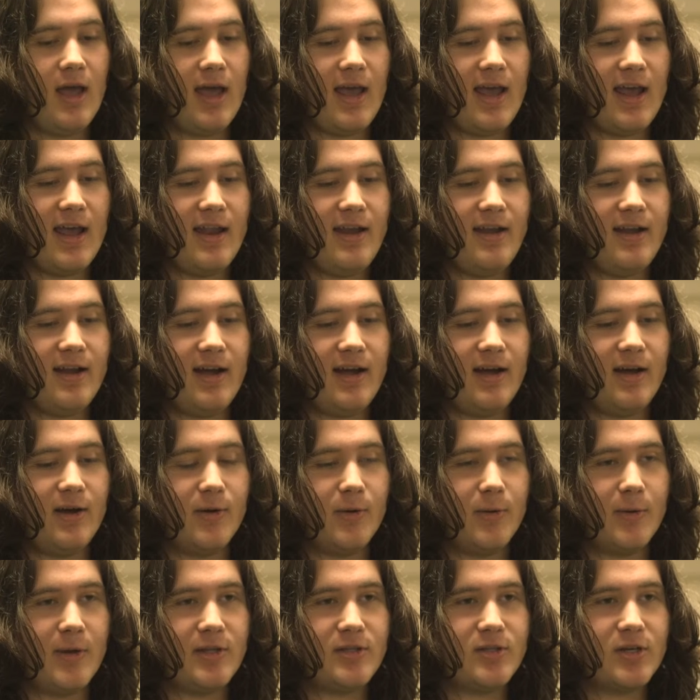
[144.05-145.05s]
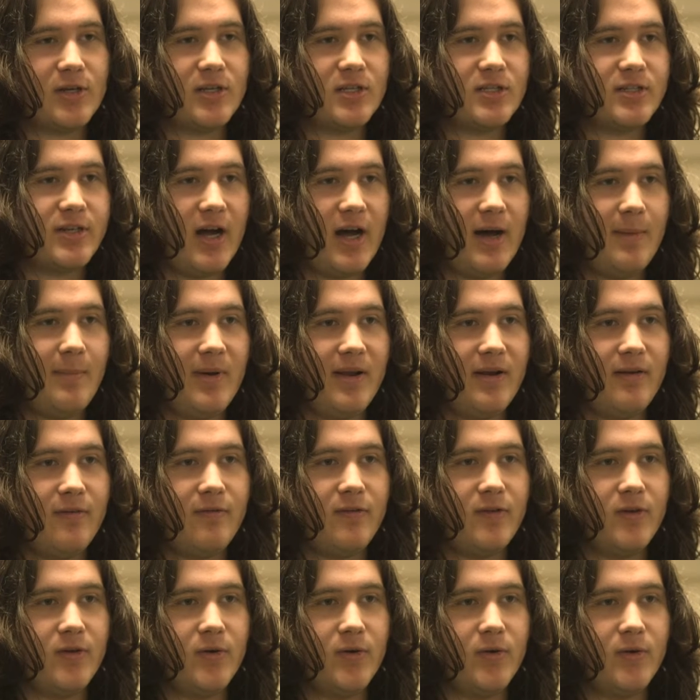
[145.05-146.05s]
and uh, we took a stop at a
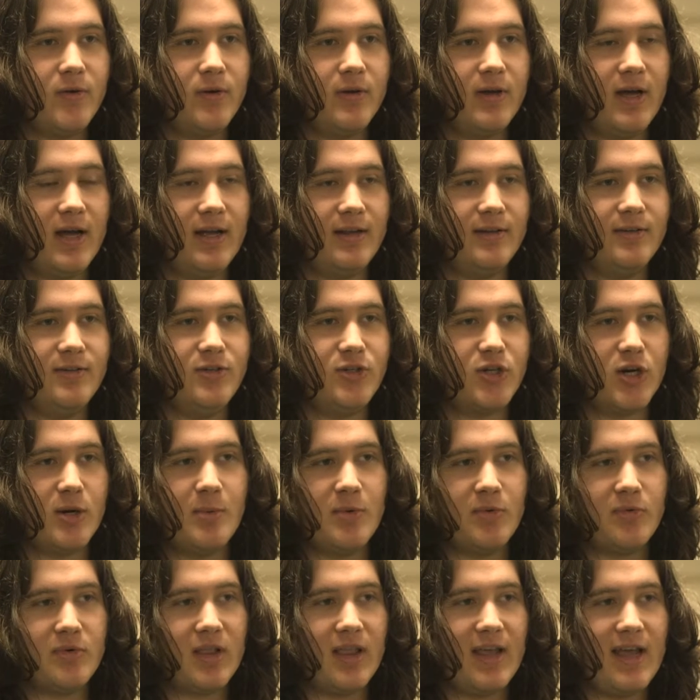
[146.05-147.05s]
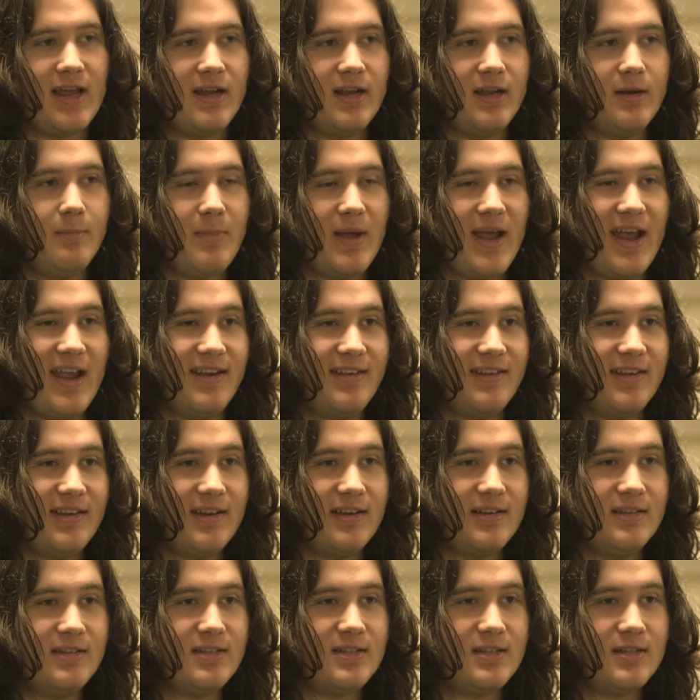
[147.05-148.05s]
few uh, German-related
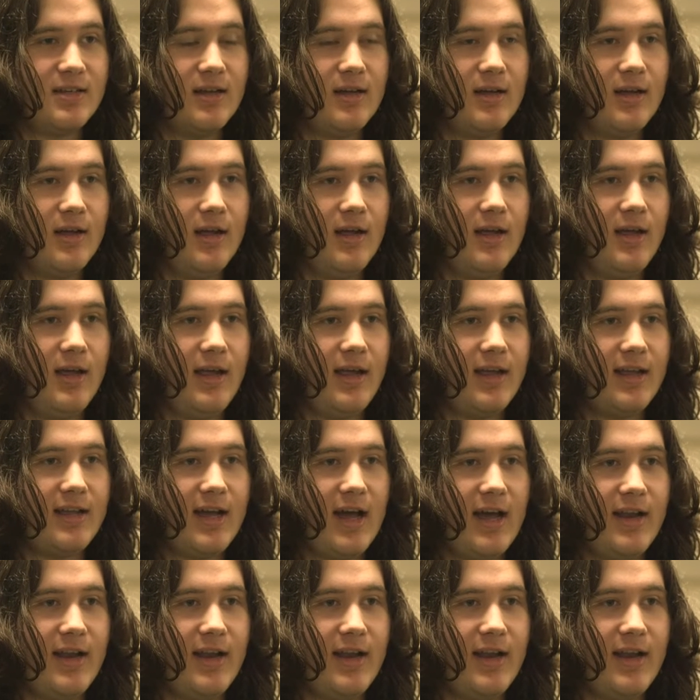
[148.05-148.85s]
paintings and